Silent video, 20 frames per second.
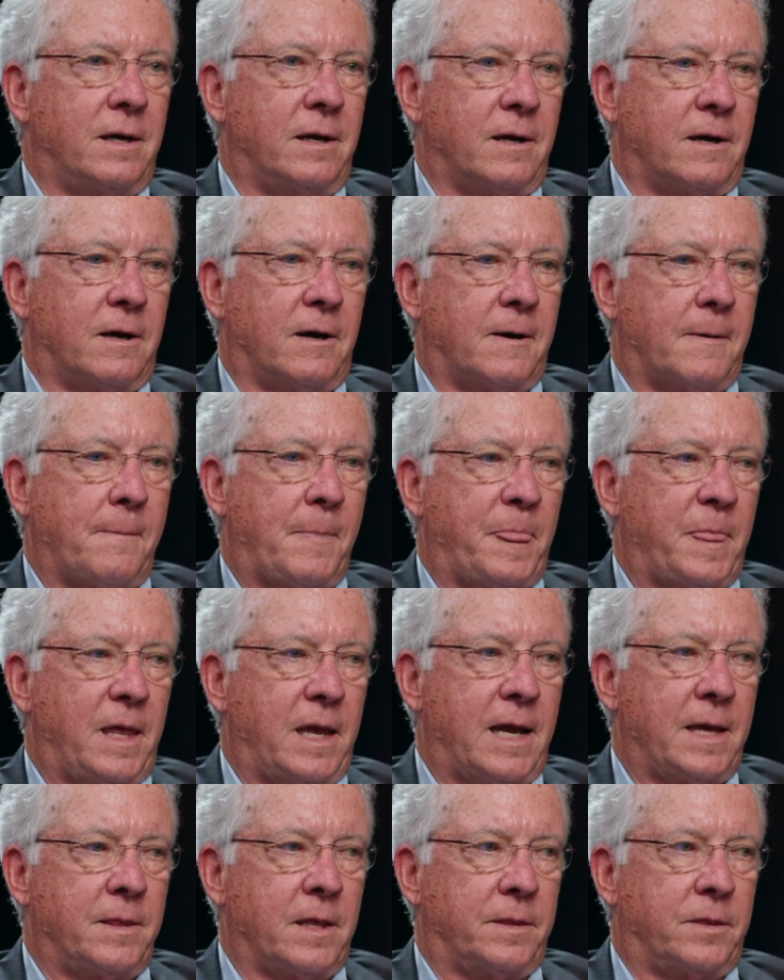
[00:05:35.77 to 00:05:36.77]

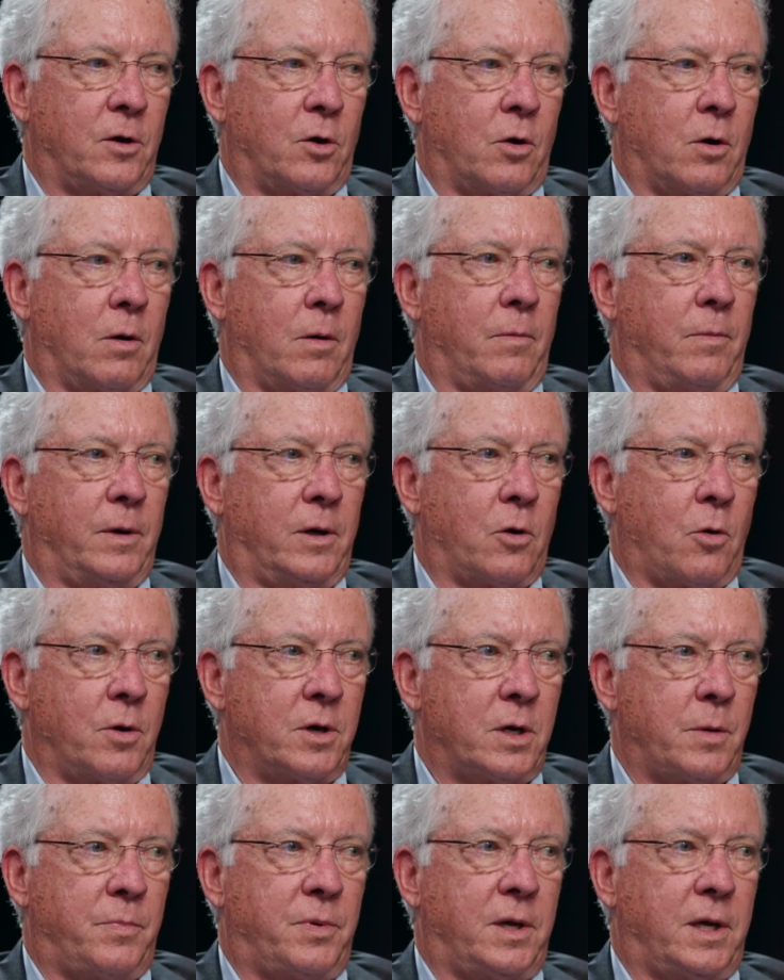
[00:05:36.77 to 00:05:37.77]
and that they're
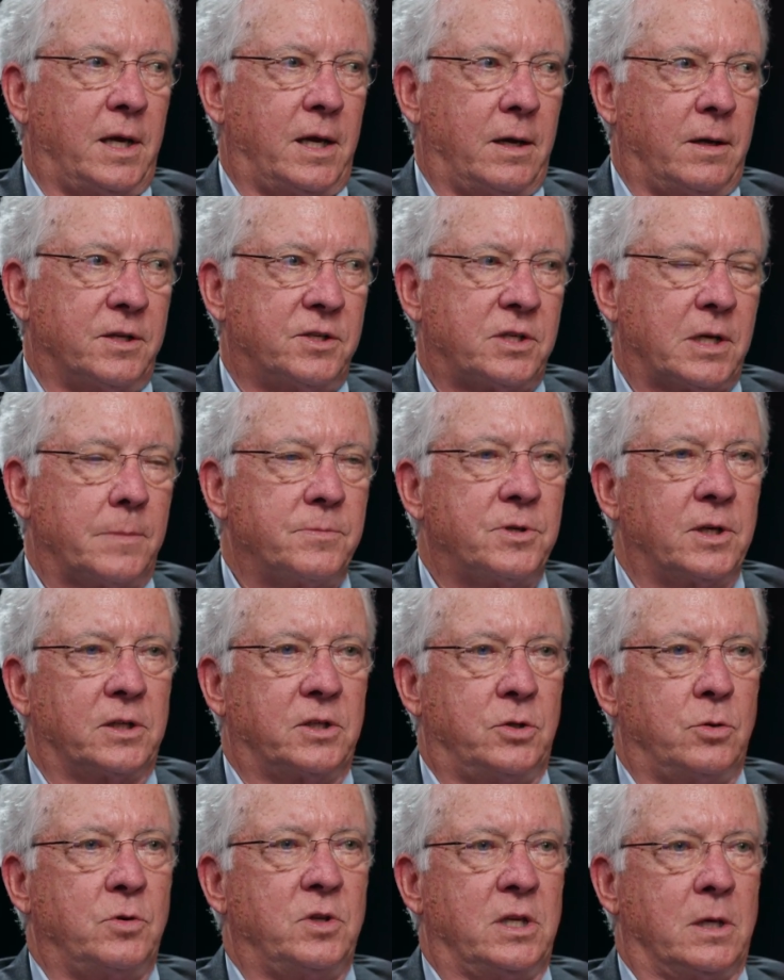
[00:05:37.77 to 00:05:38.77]
going to be
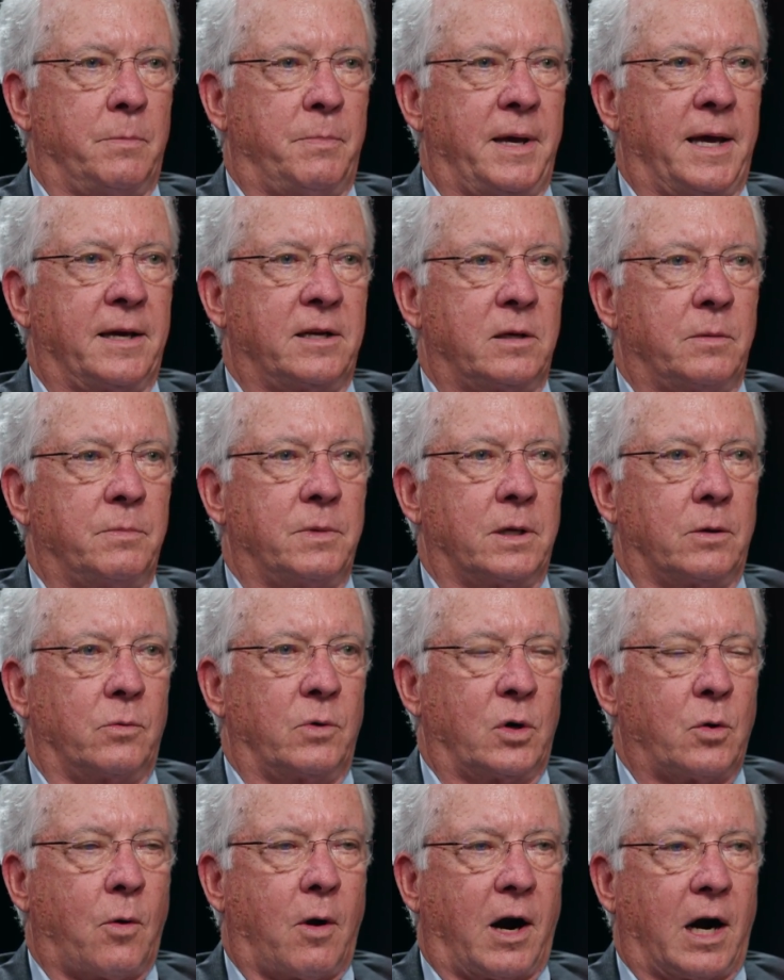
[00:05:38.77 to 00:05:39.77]
subject to the abandonment
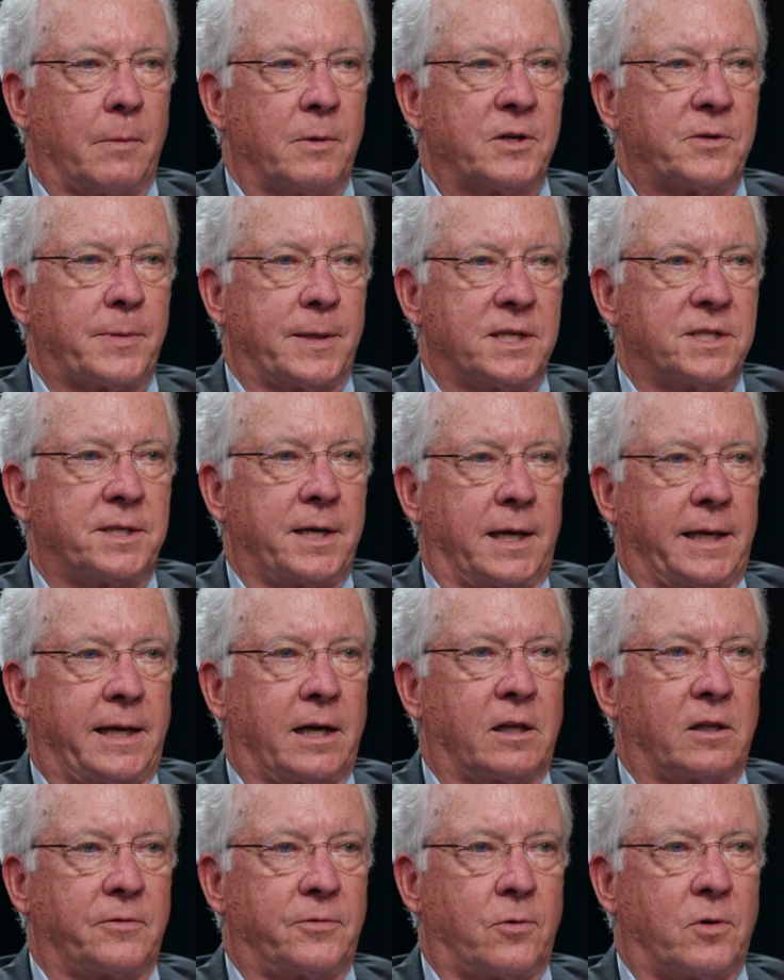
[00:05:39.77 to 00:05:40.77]
requirements by the state of
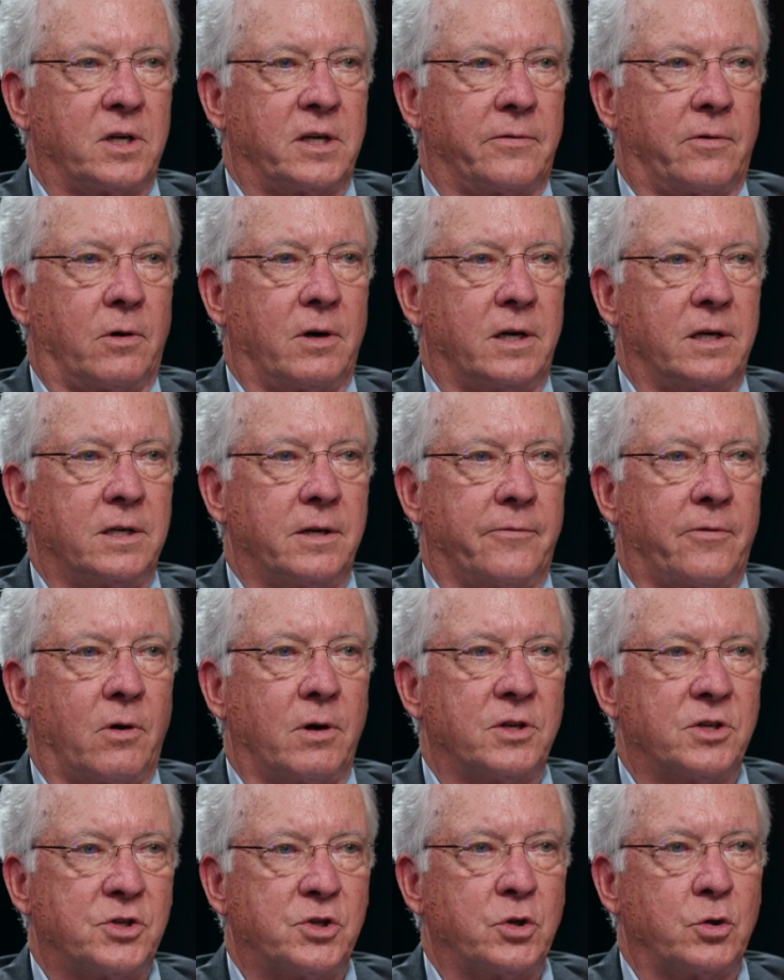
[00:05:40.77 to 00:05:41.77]
California very,
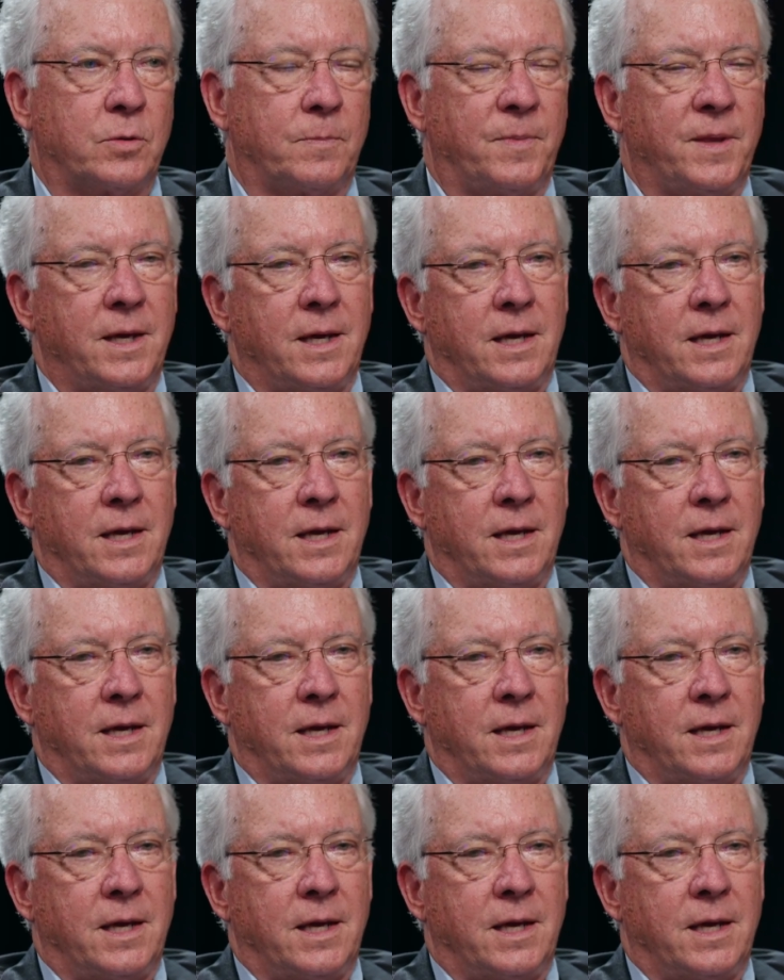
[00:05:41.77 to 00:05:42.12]
very soon.